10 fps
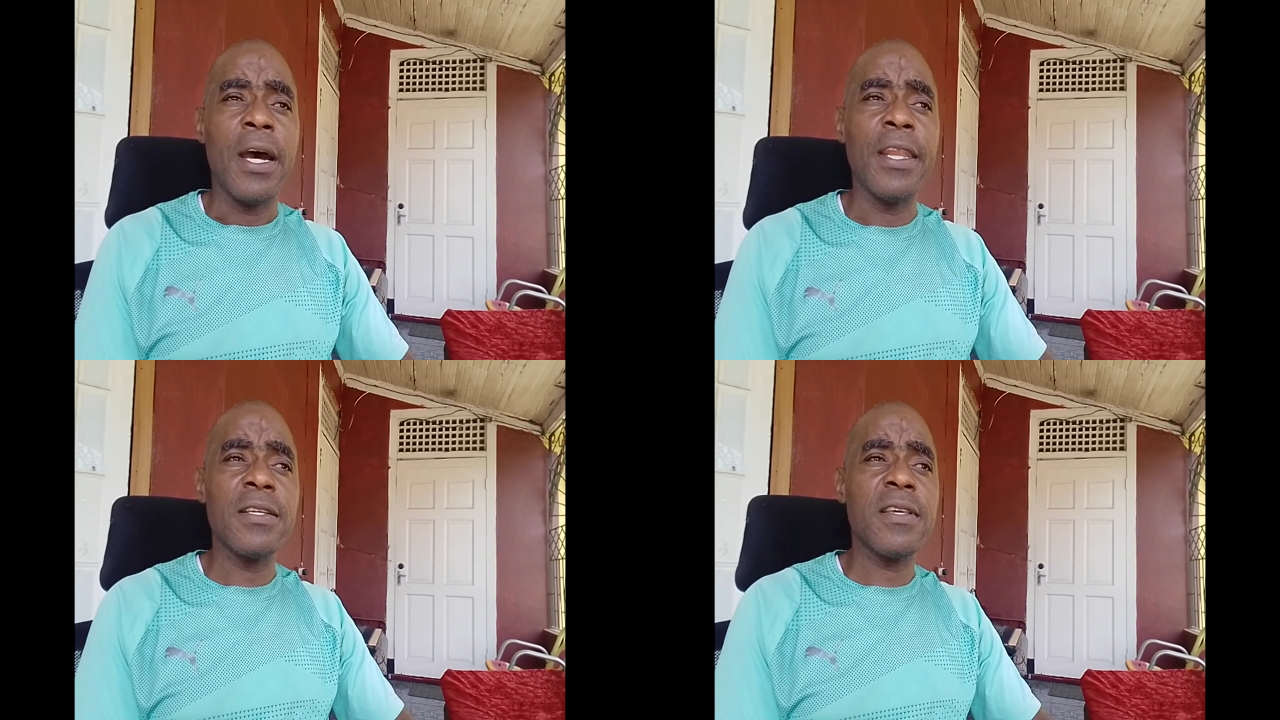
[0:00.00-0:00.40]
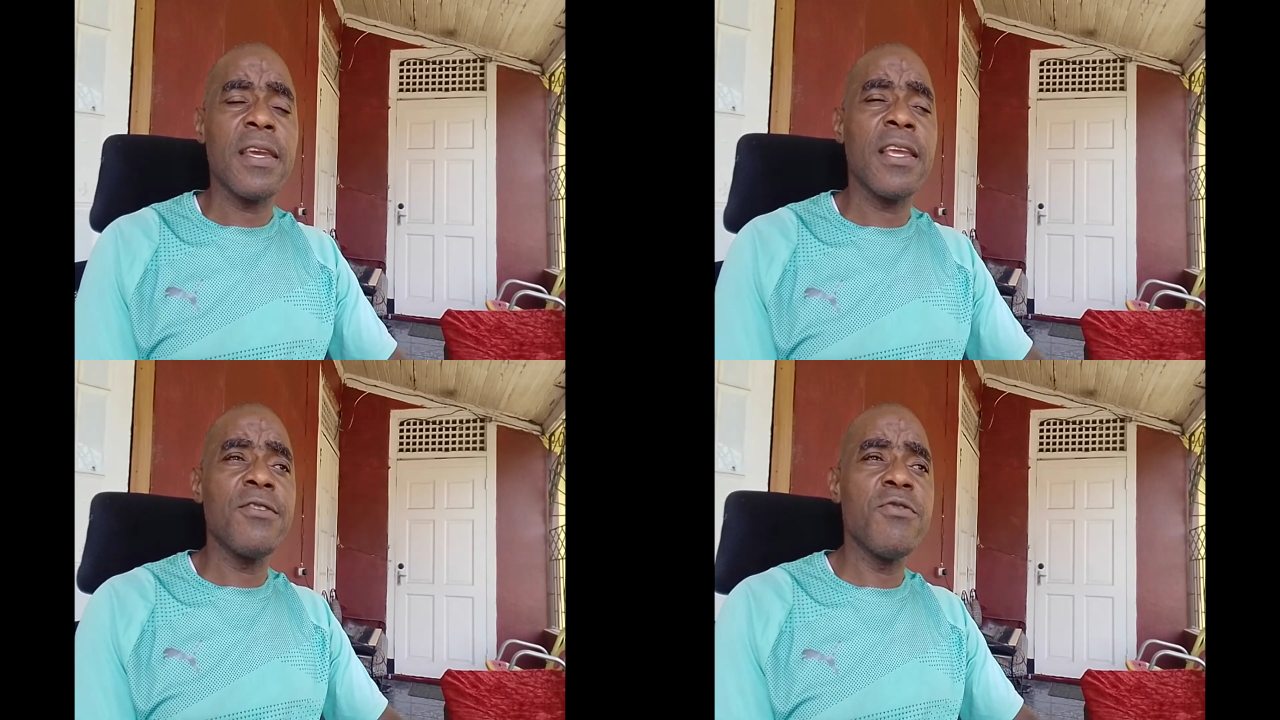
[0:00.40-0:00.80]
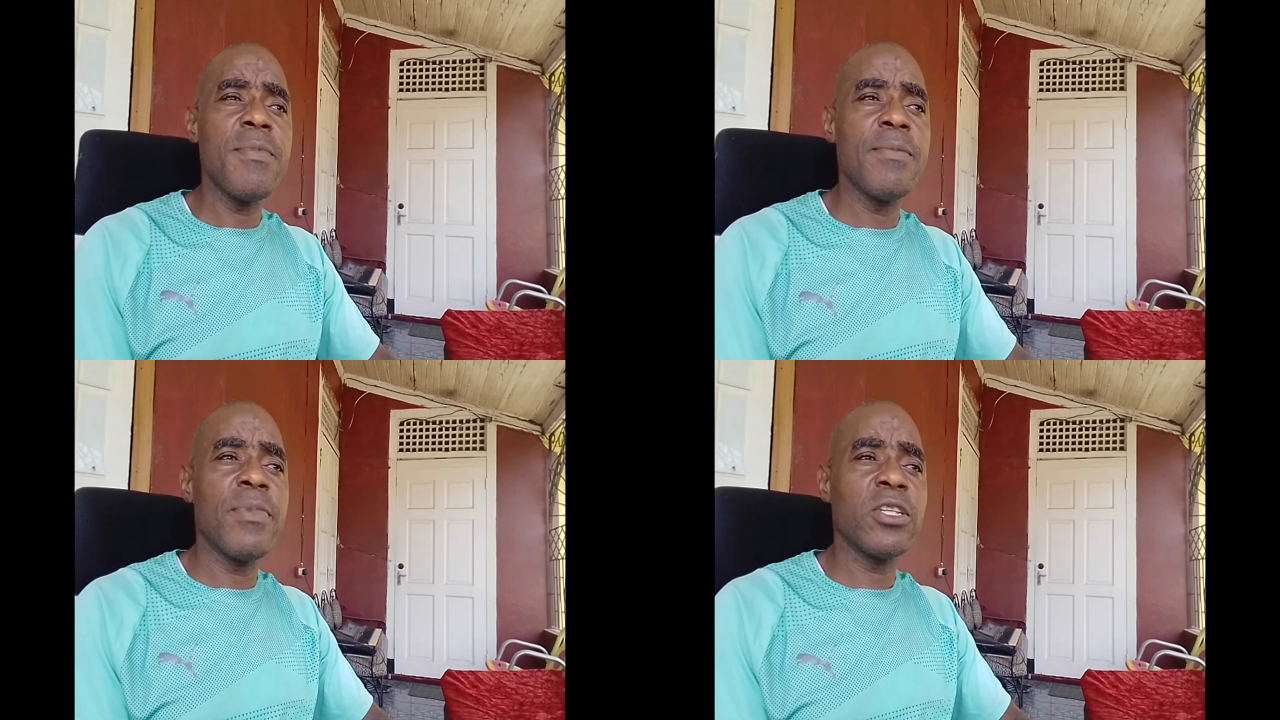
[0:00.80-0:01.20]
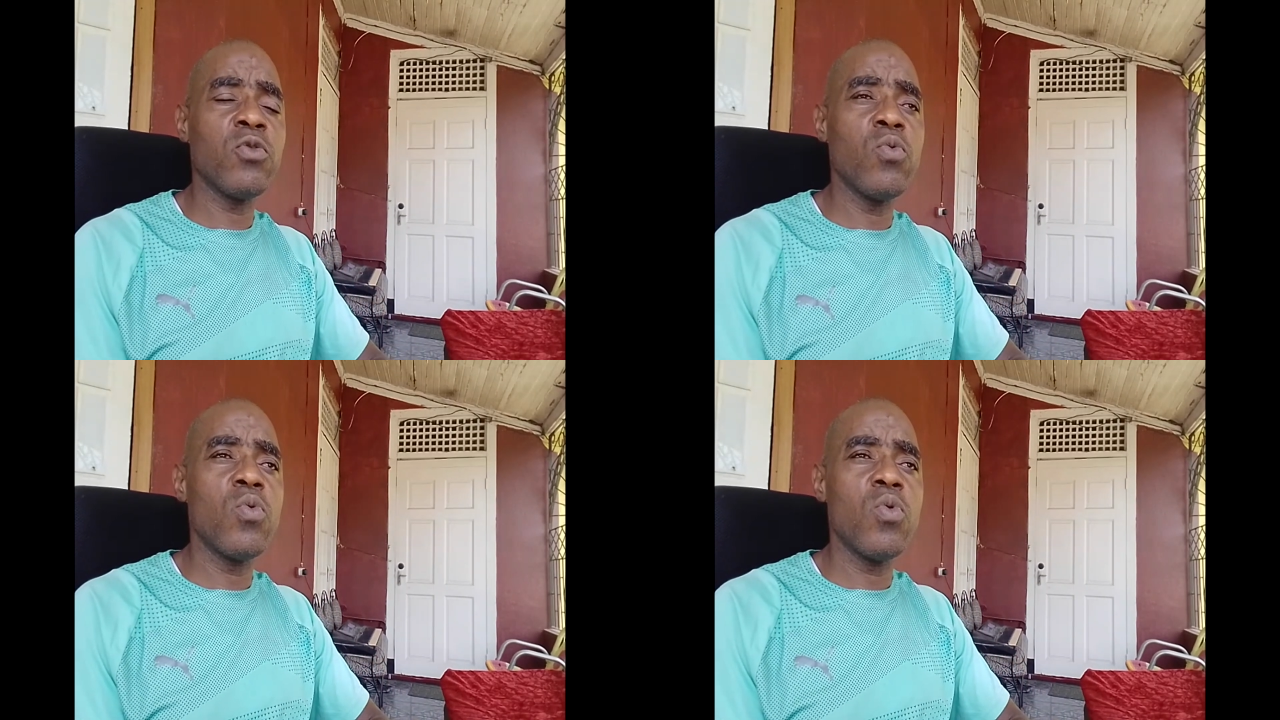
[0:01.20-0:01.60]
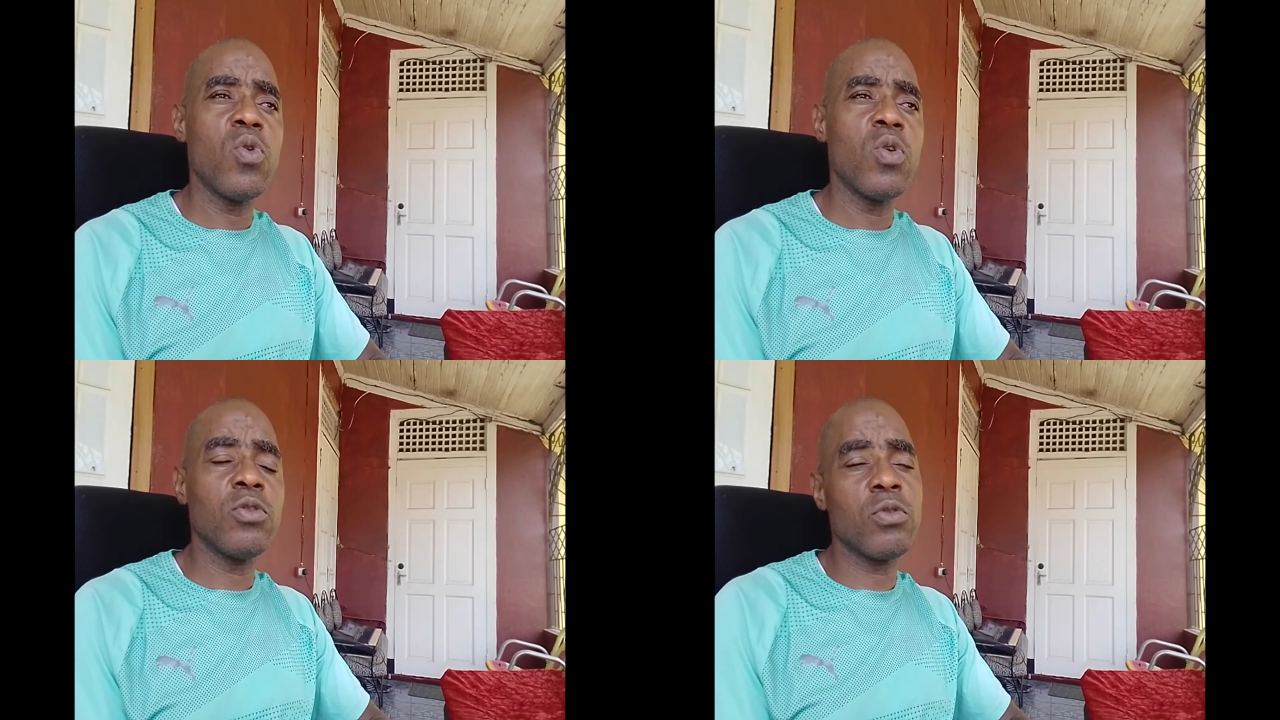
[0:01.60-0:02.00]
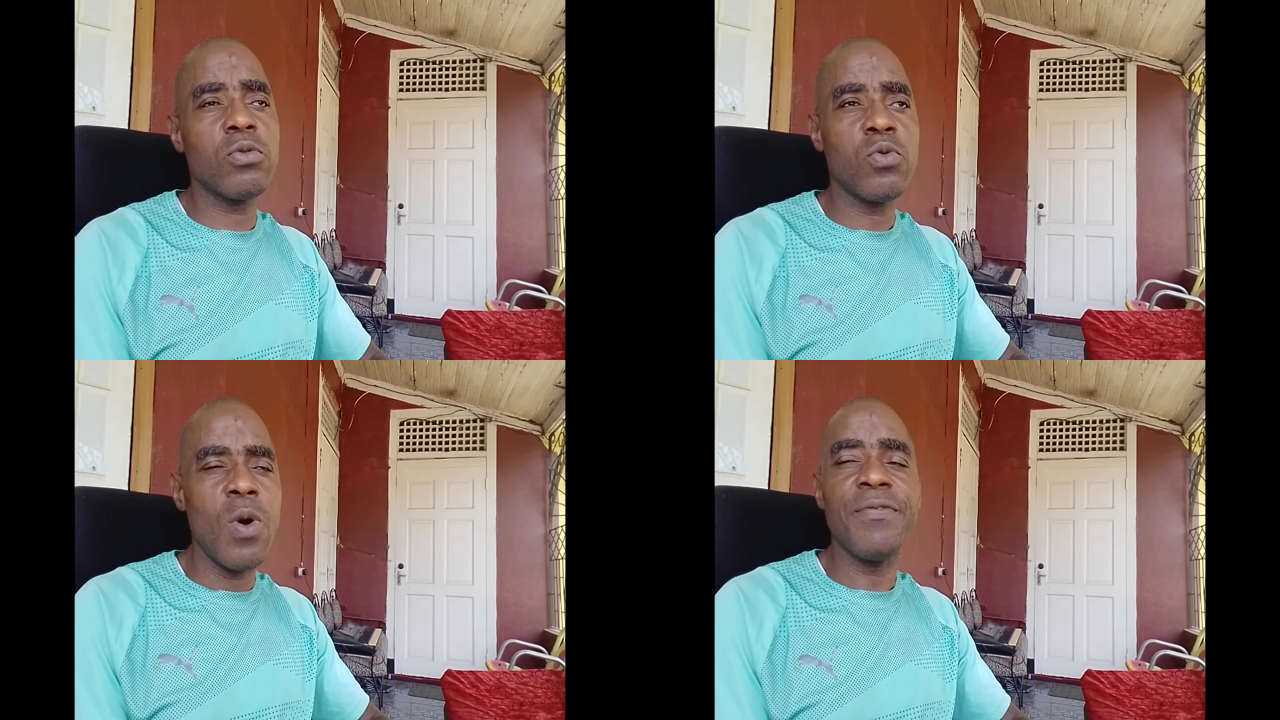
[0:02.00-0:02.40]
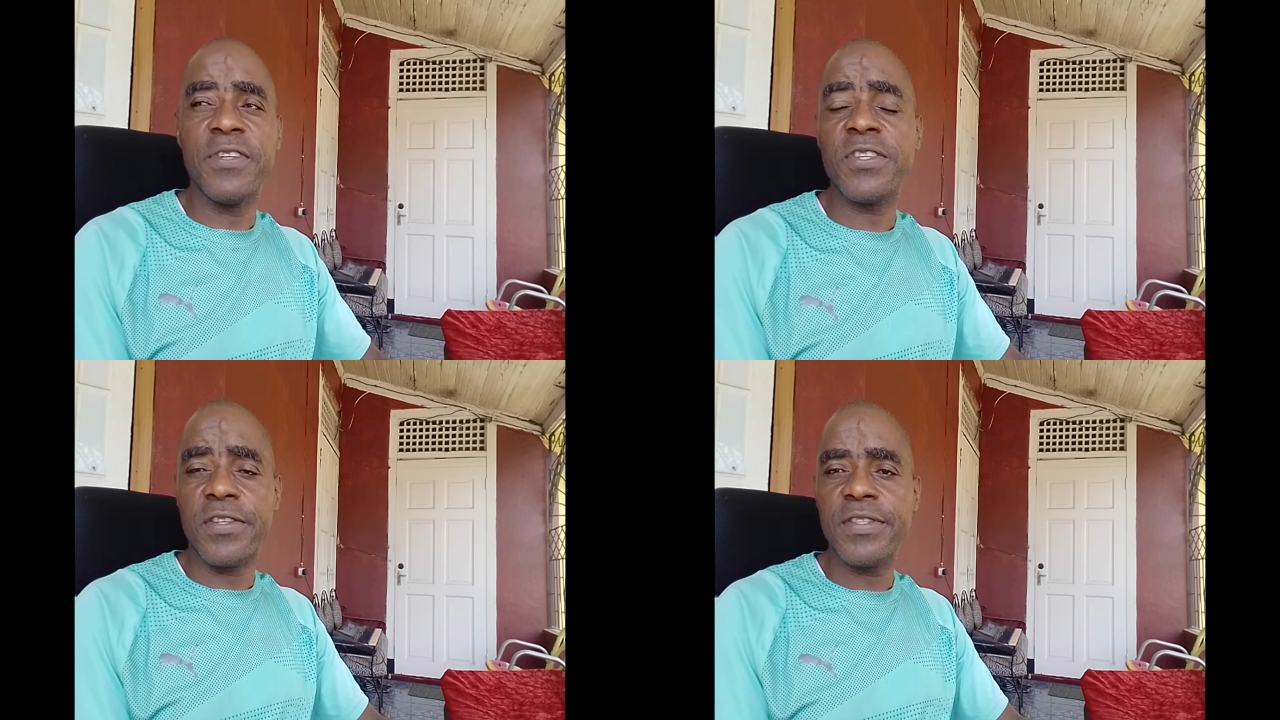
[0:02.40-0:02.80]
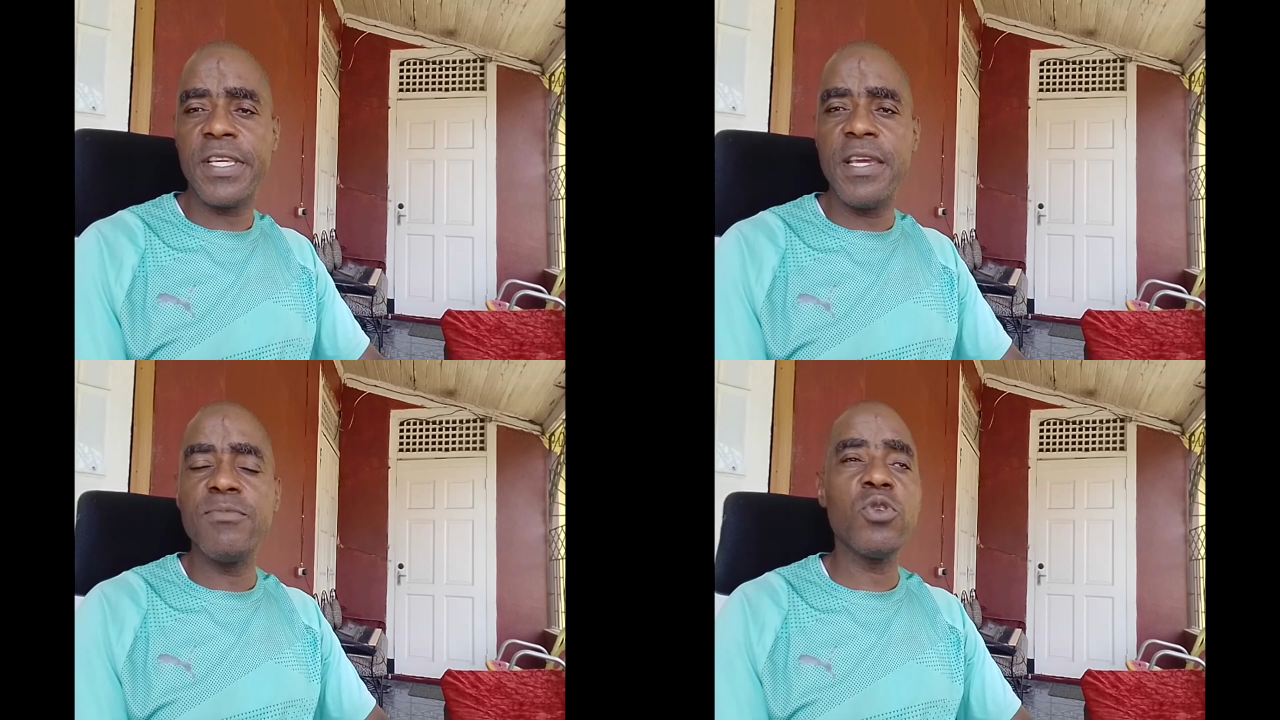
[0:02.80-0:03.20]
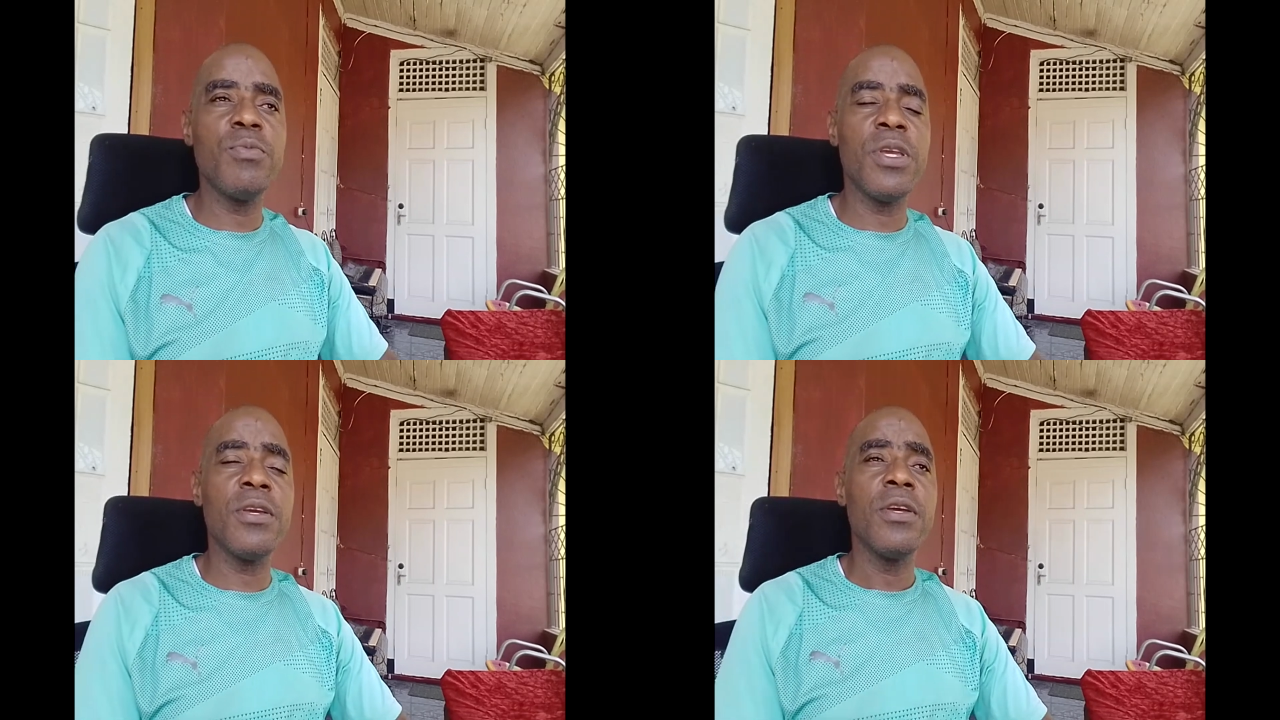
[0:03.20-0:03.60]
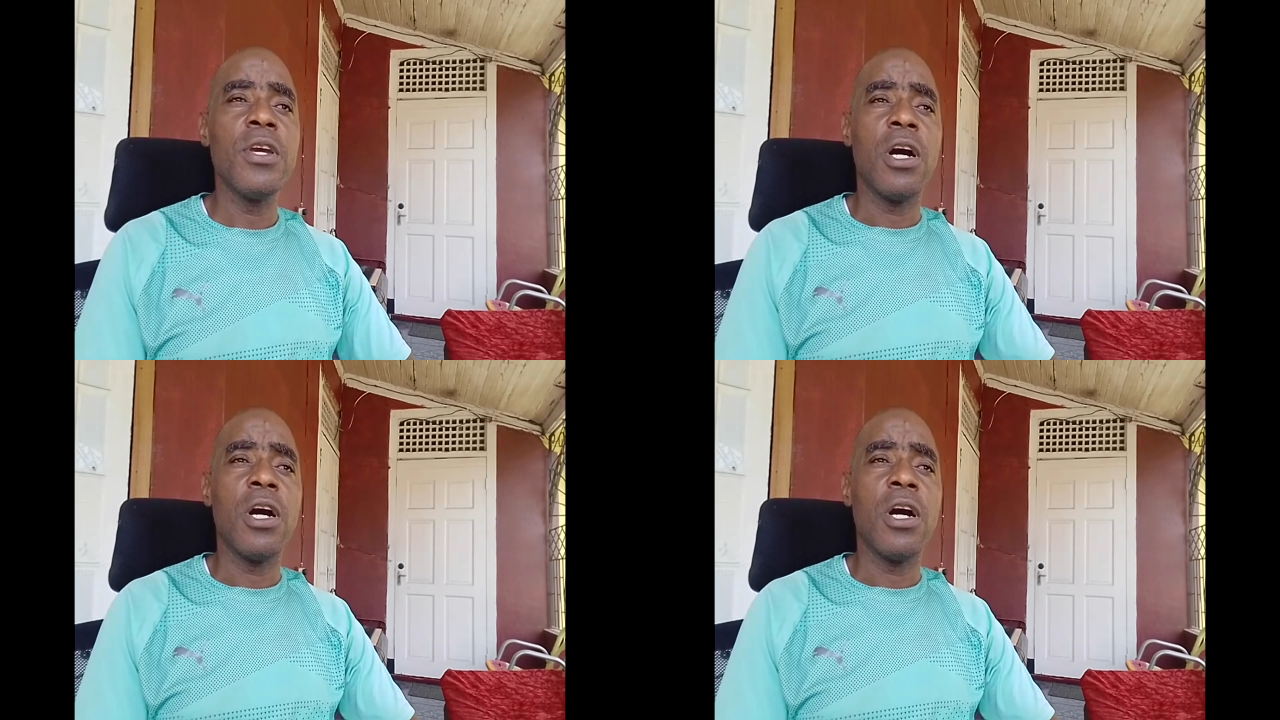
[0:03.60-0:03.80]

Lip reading: And as I can remember, two officers came to me